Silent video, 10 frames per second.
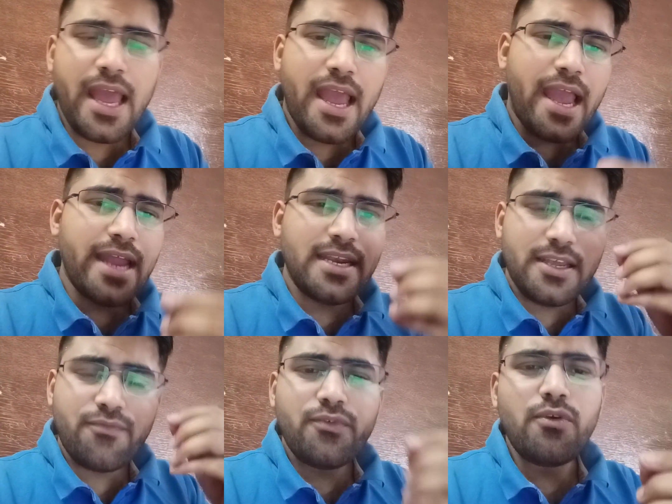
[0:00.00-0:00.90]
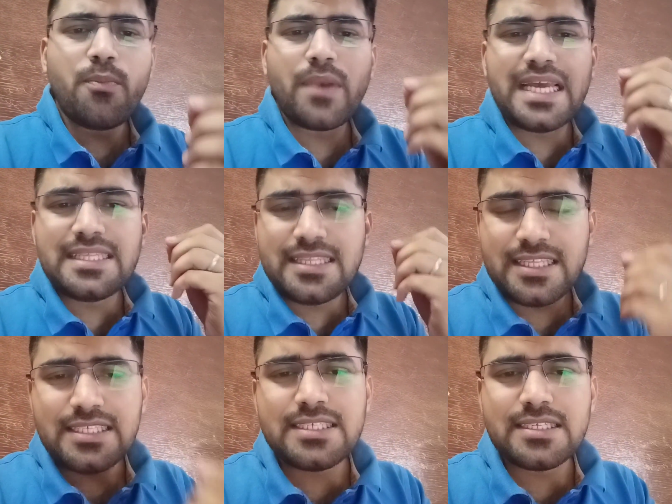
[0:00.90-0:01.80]
And if you apply
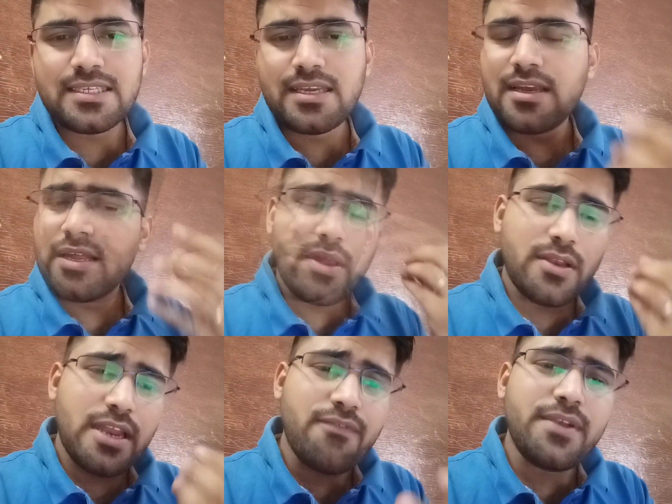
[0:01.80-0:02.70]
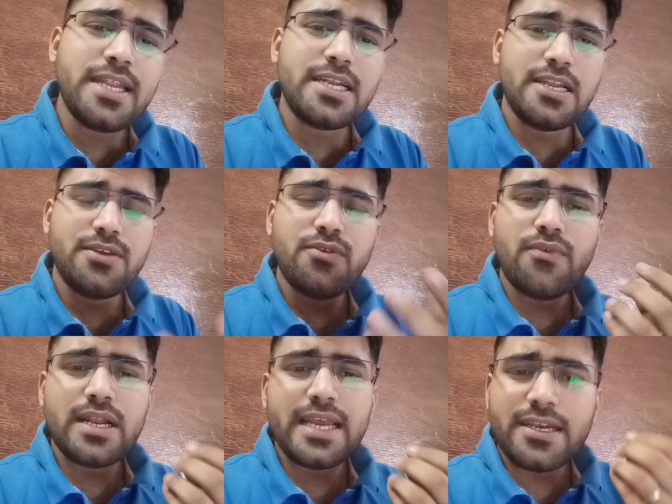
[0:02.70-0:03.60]
this, definitely you
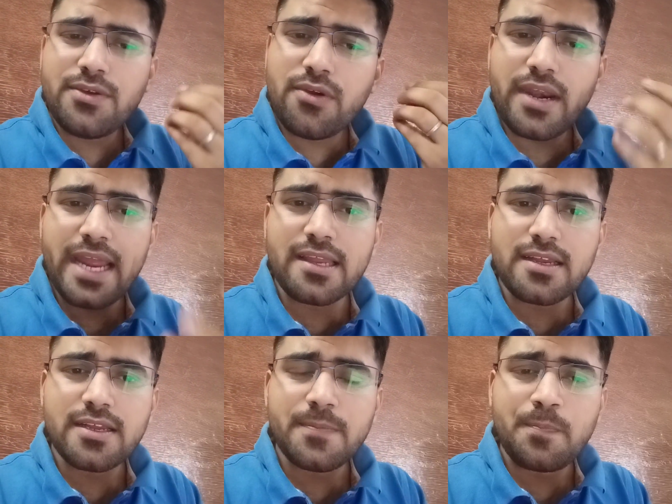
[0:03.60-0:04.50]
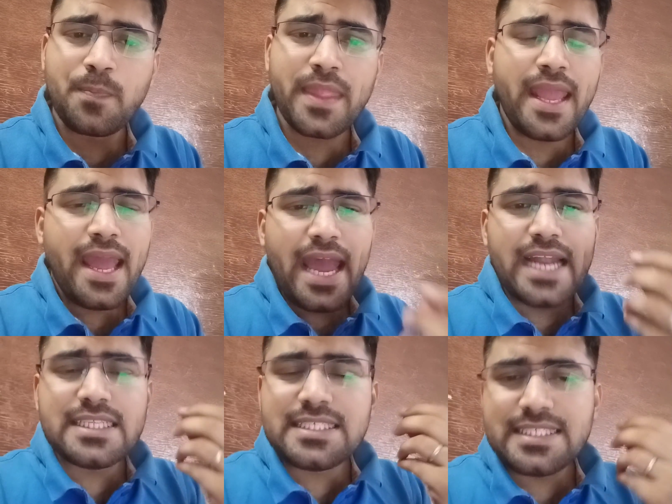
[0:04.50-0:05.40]
will get your rank.
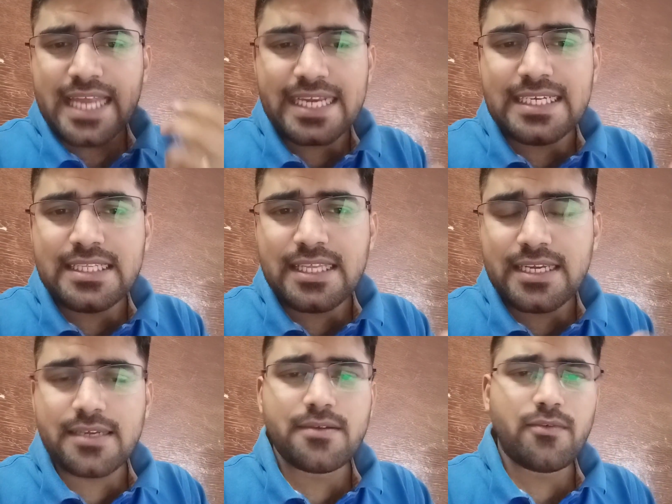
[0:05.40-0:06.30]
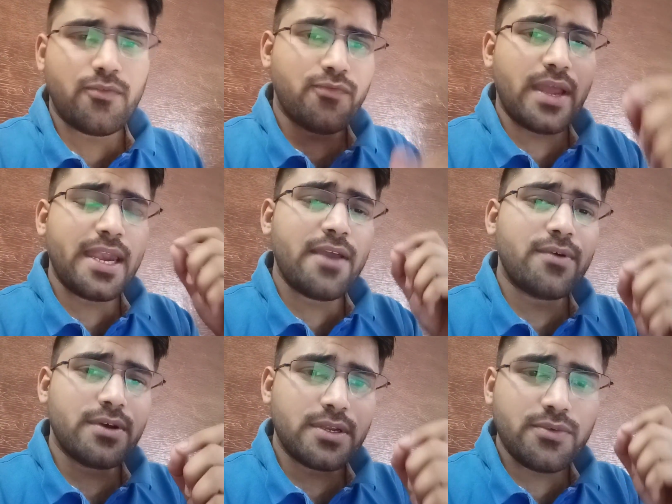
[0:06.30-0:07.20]
And the second thing,
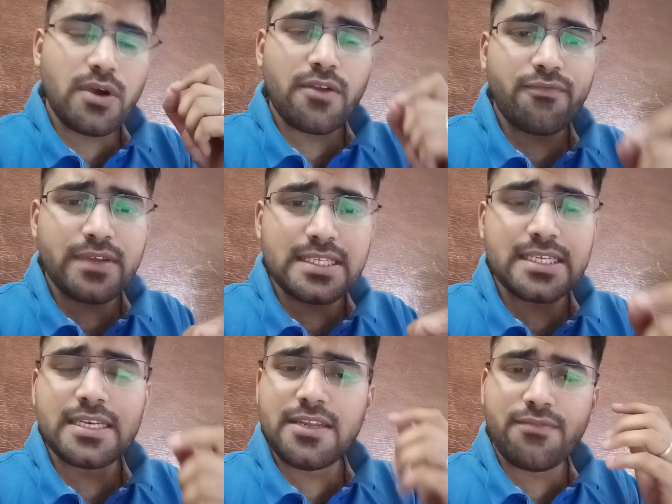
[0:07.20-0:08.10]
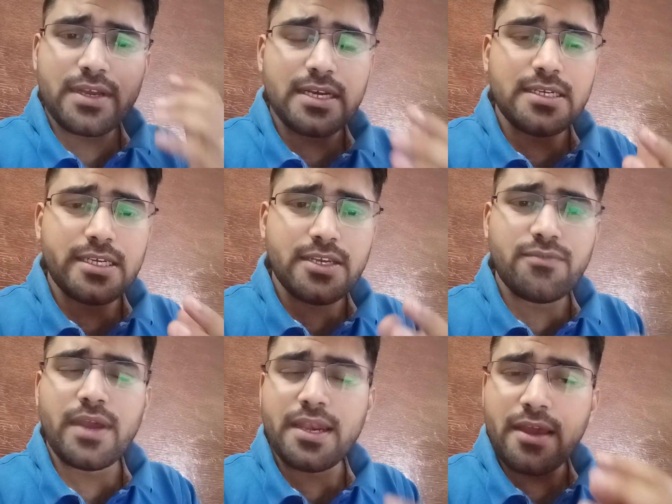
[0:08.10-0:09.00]
whenever you are facing difficulty,
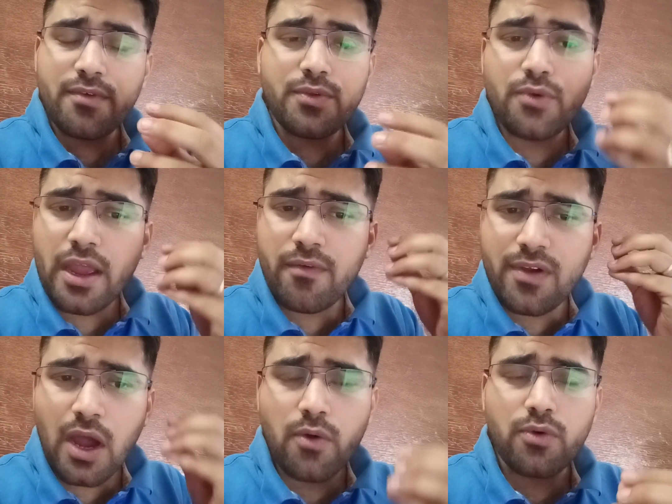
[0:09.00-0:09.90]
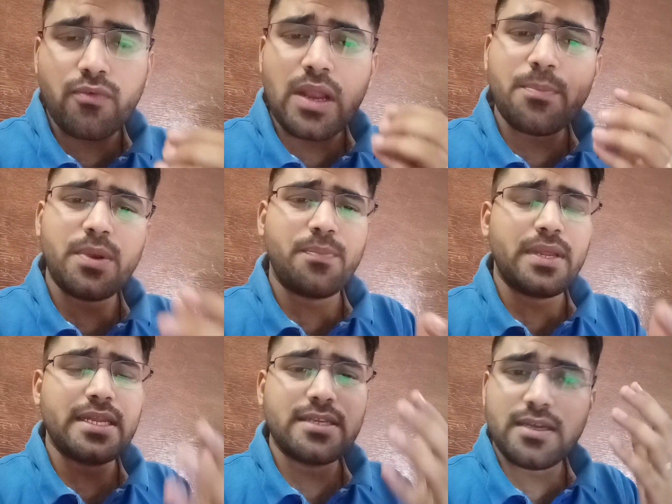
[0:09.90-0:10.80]
whenever you have doubt while
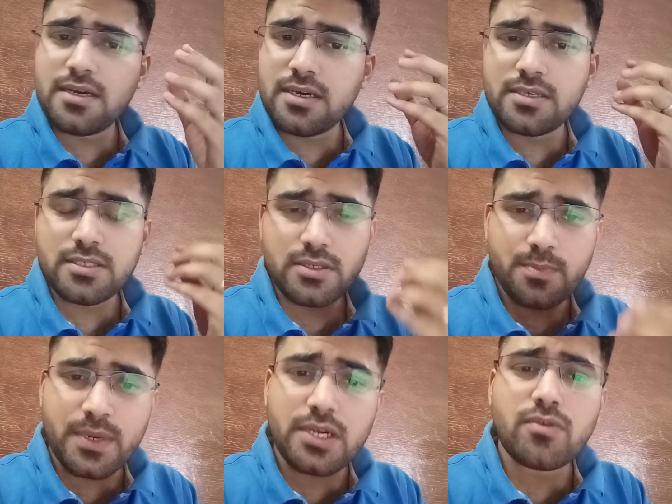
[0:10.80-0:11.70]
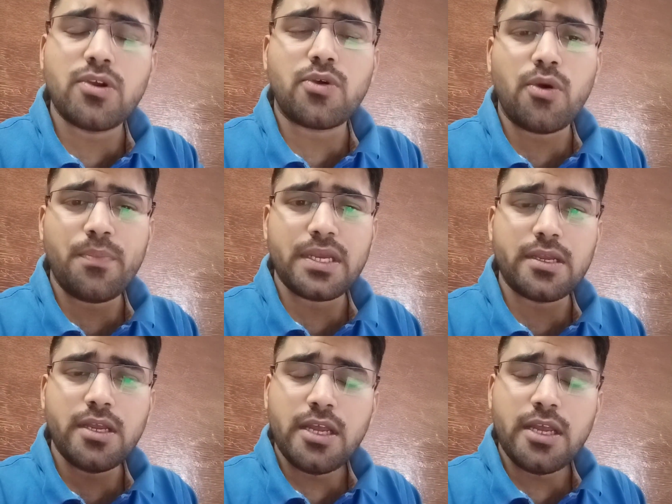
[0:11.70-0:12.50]
preparing a particular topic,